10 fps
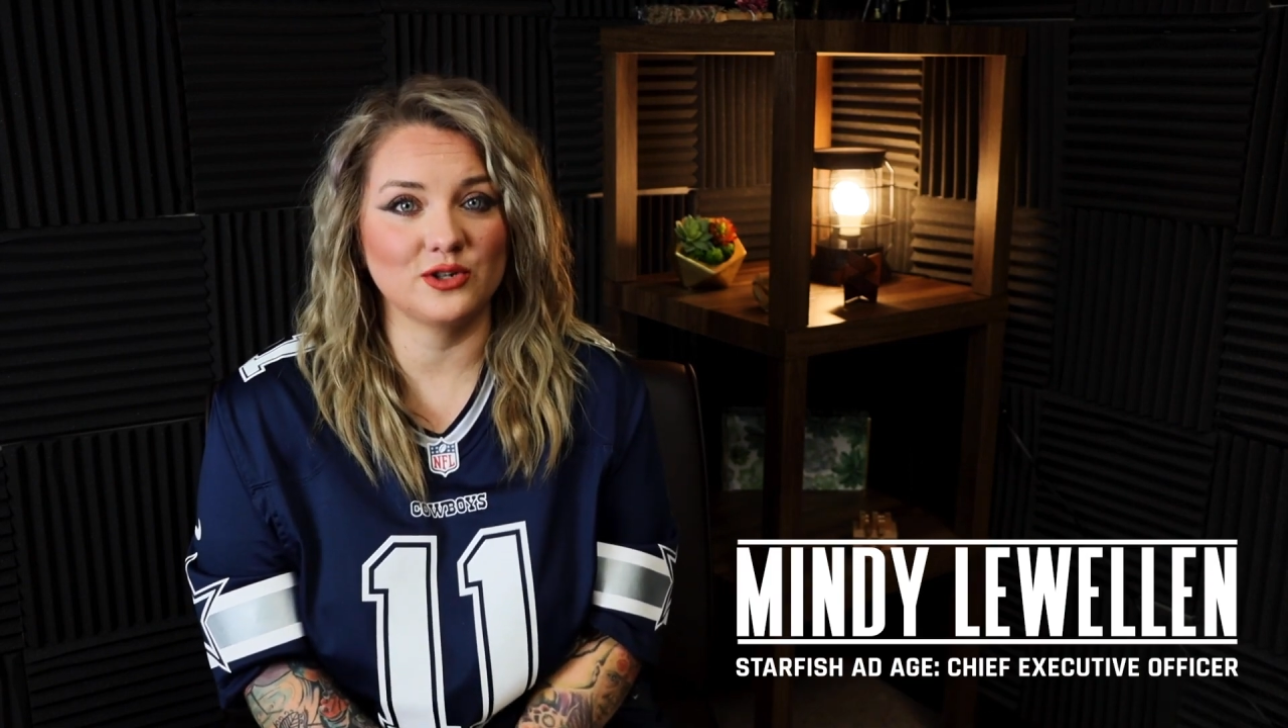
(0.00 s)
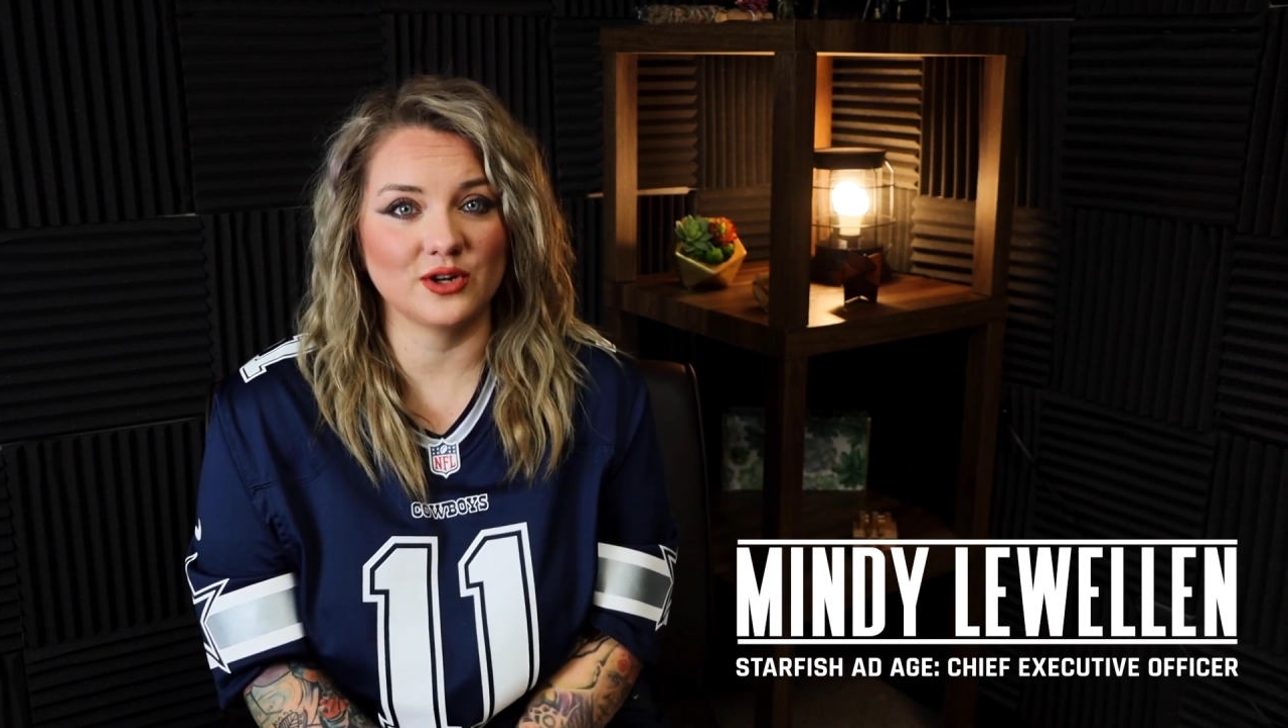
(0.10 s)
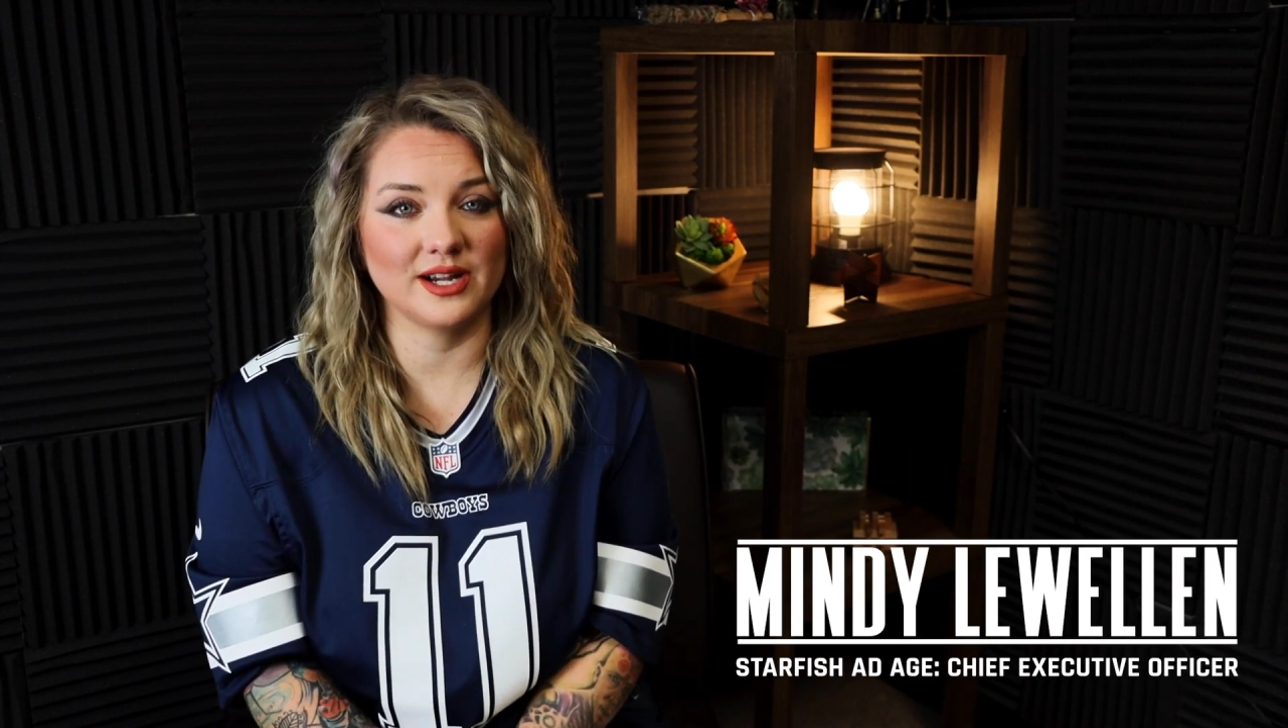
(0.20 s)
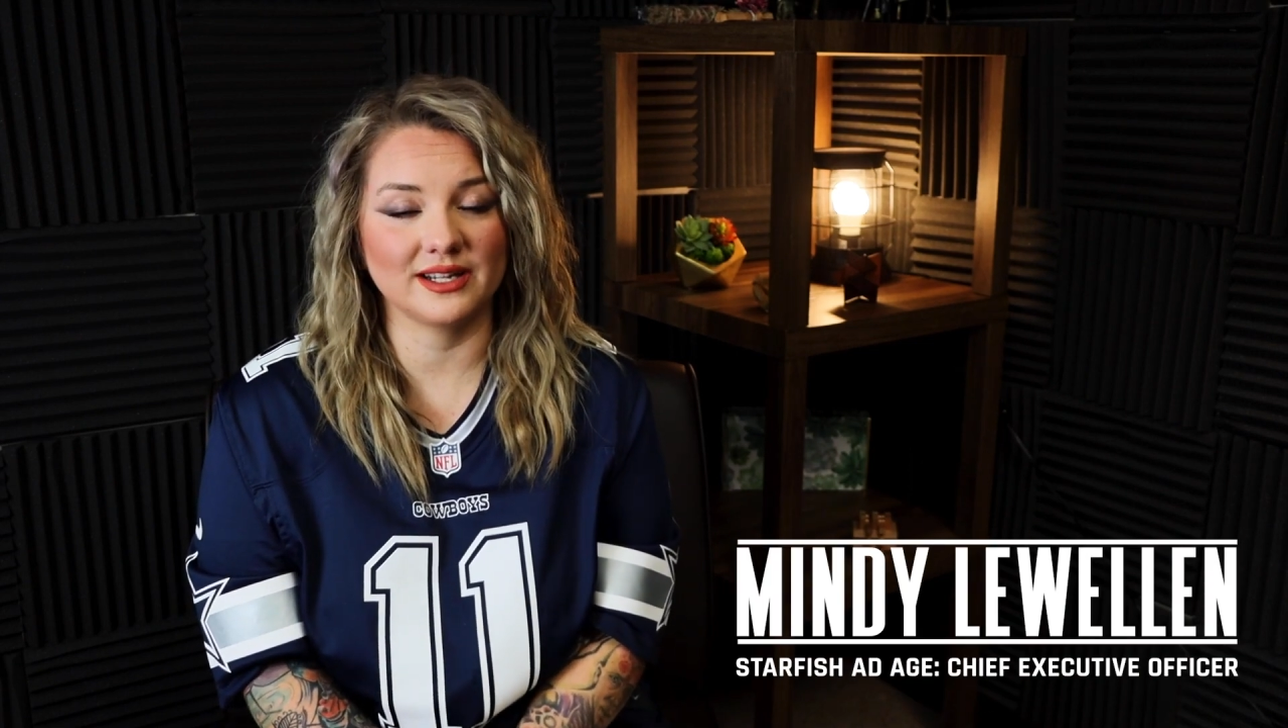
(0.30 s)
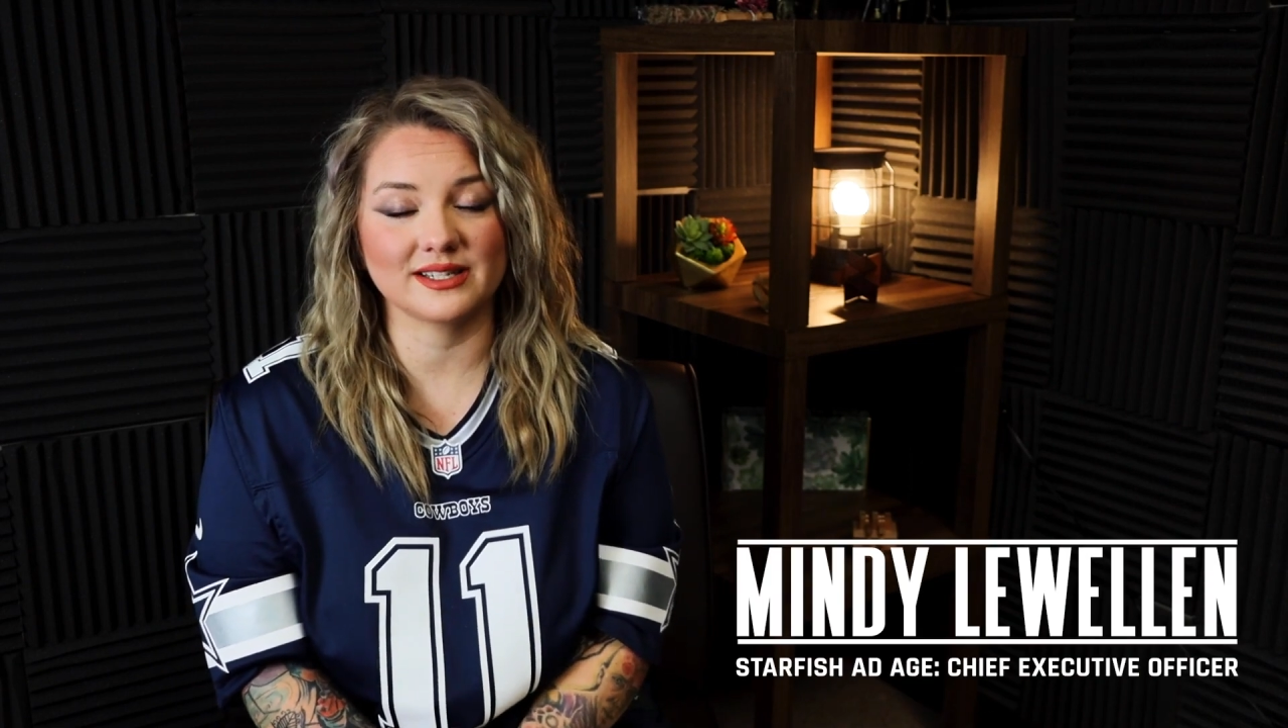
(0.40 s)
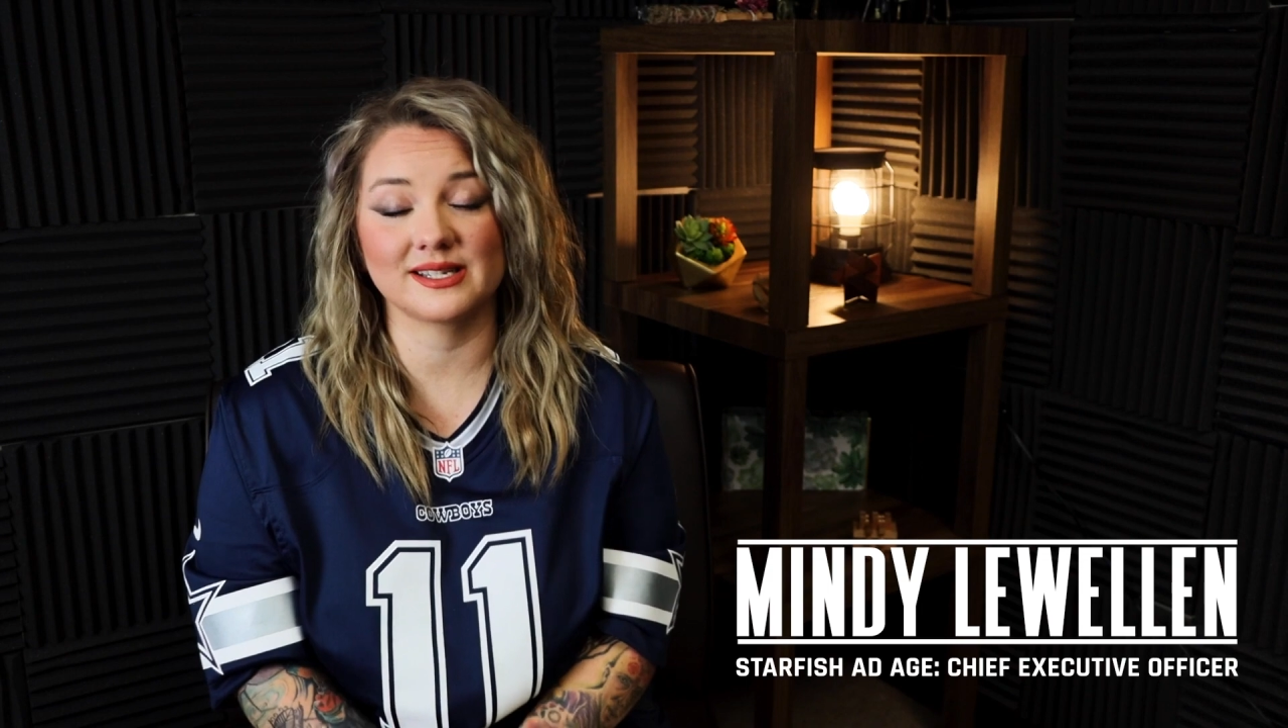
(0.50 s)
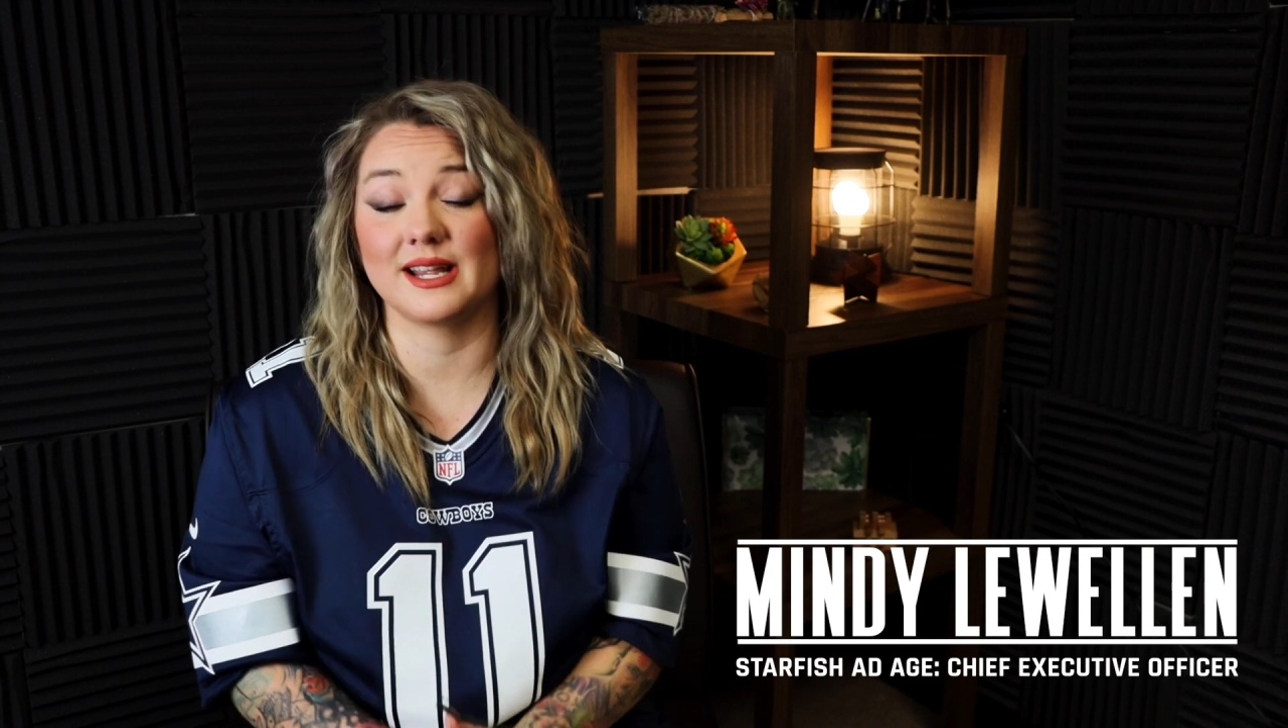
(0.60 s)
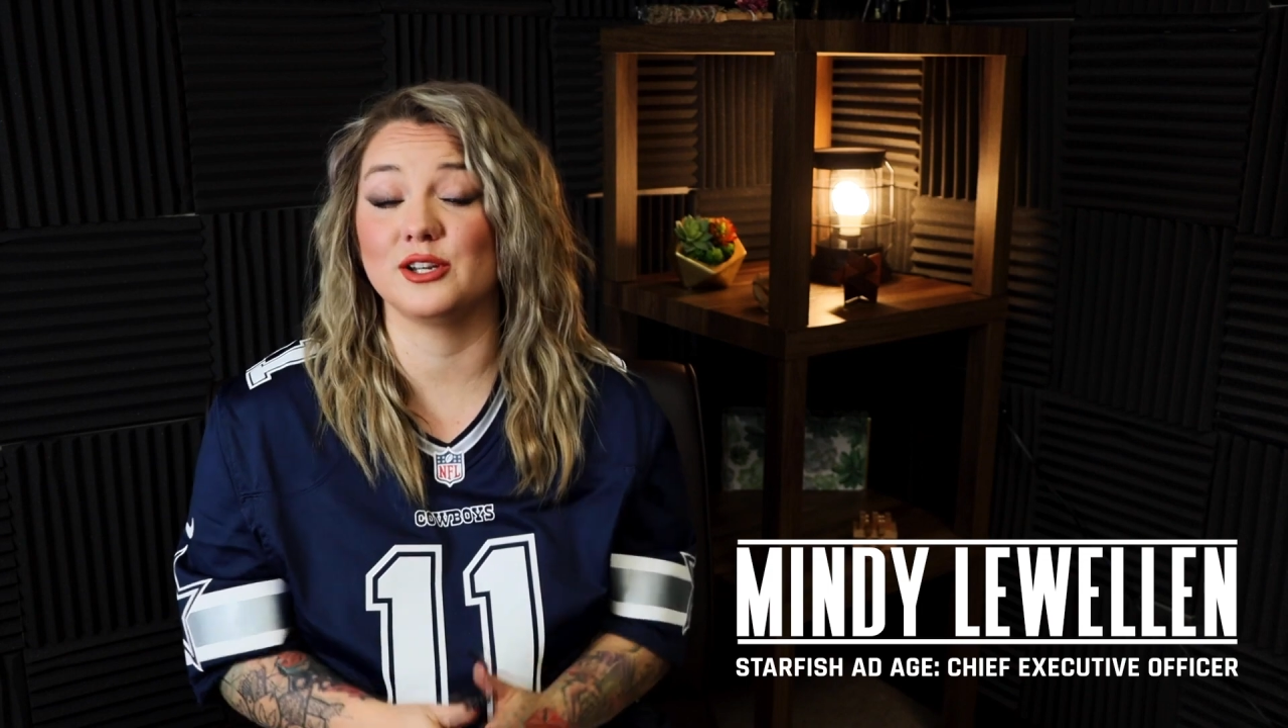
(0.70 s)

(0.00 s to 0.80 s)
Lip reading: tricks,